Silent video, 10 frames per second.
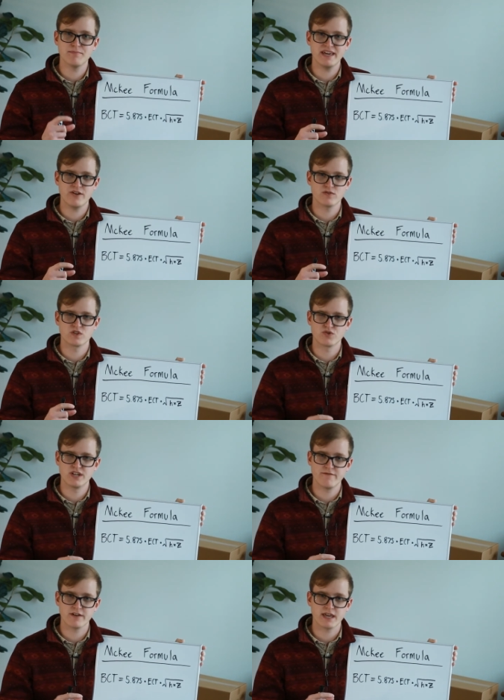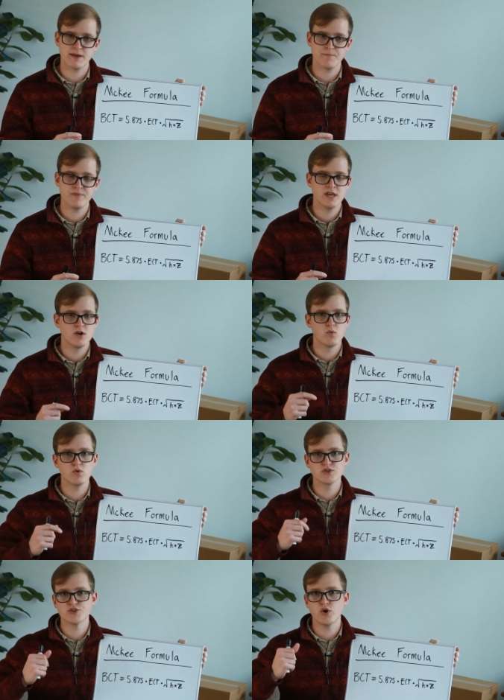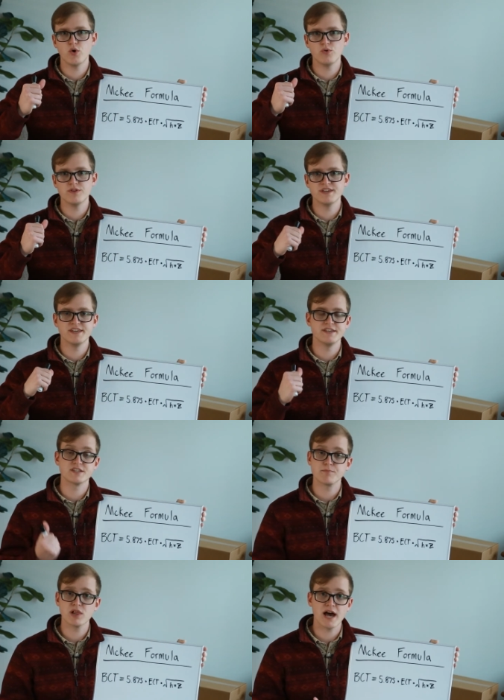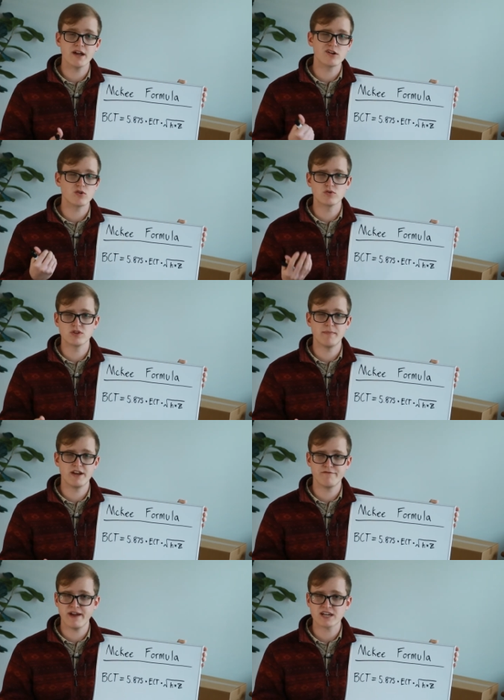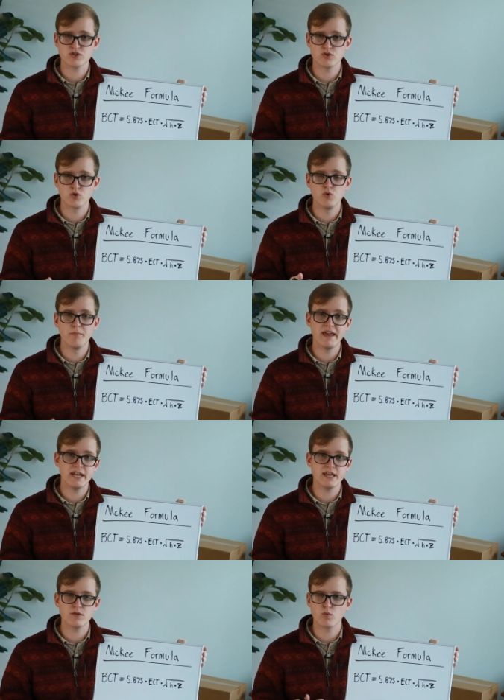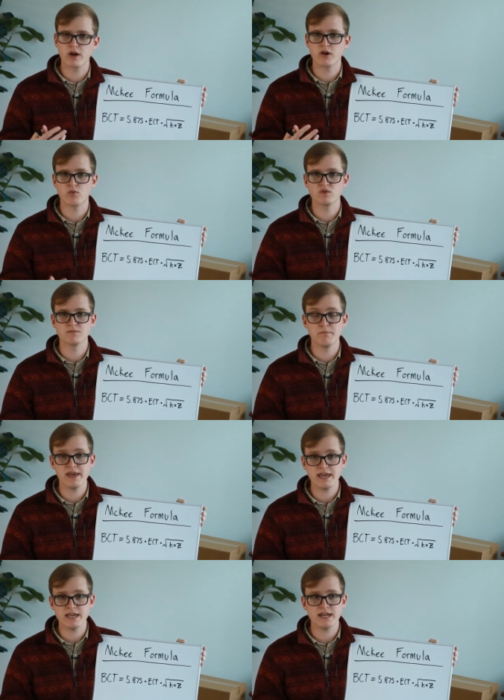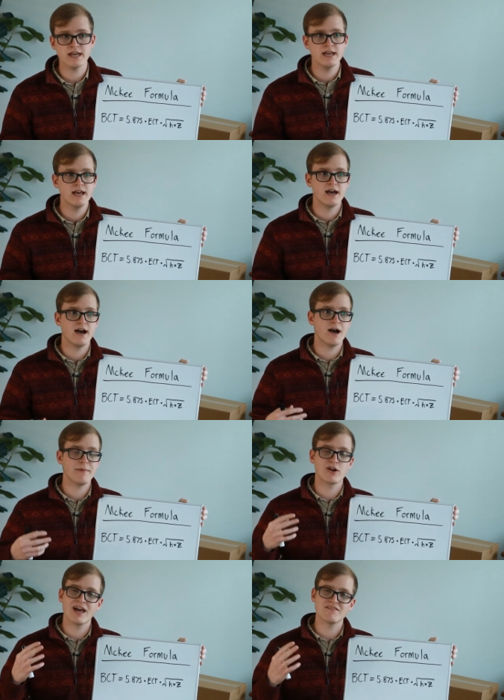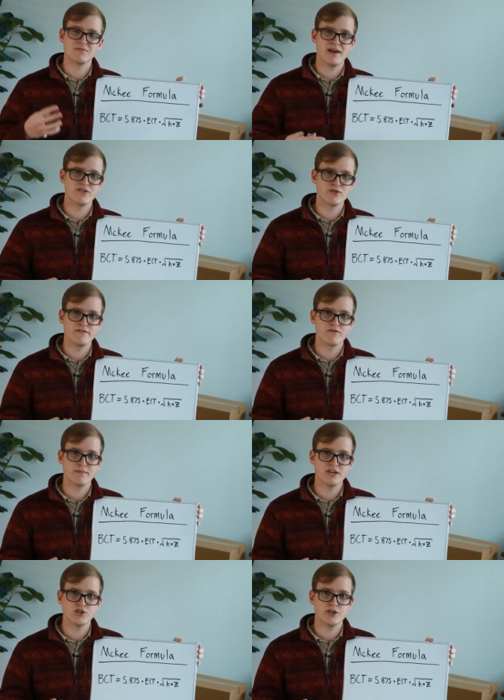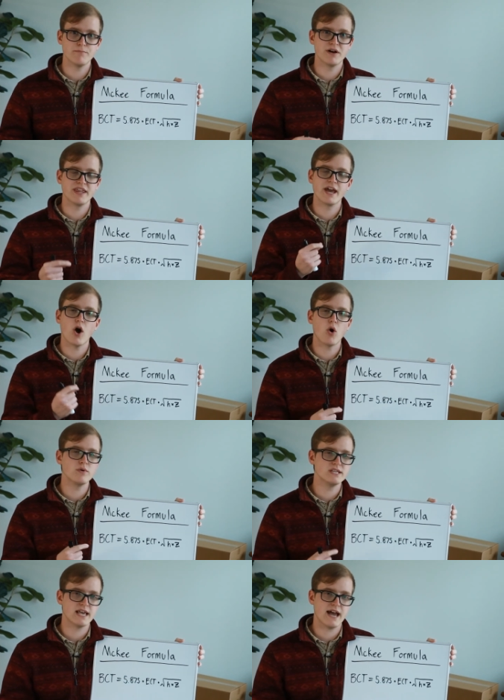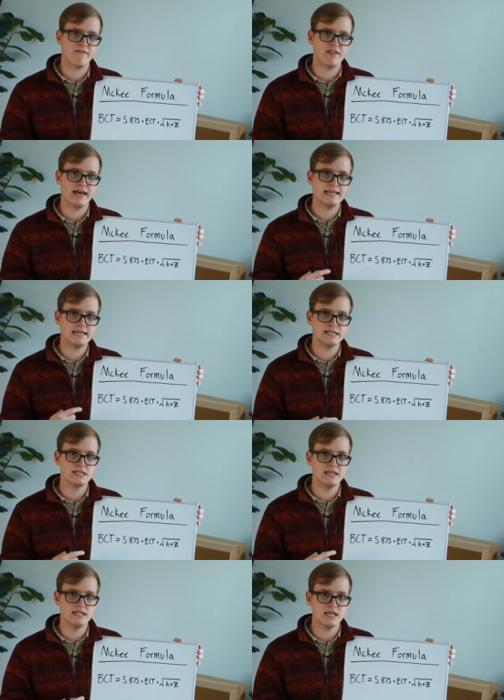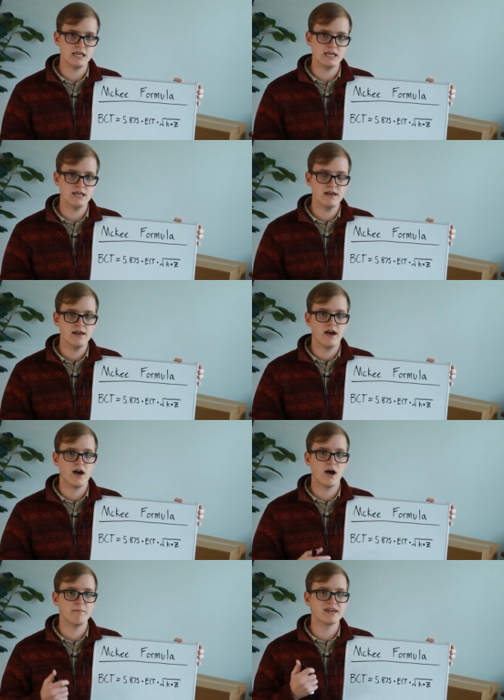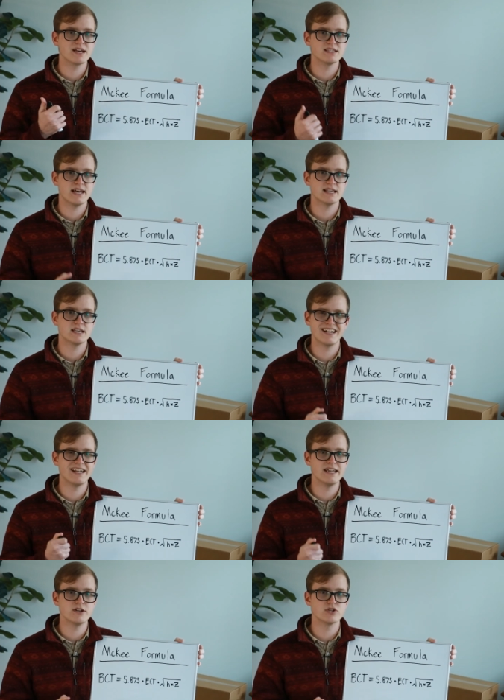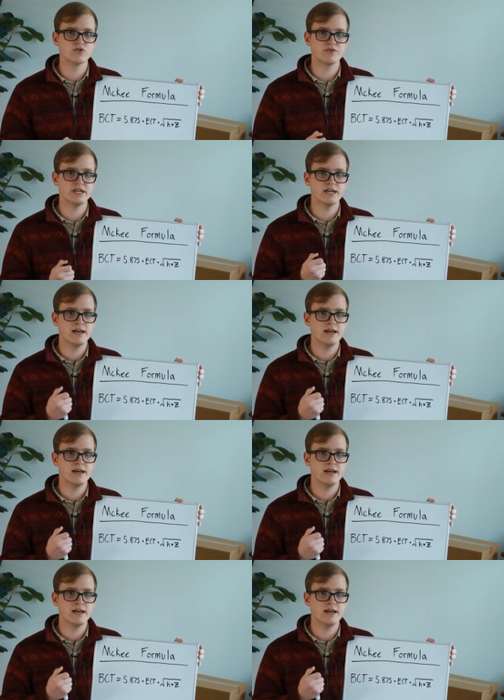maker's certificate will show the supplier or the manufacturer who made it, where it was made, um, it'll have some other information, but they always have that ECT um, because that's an industry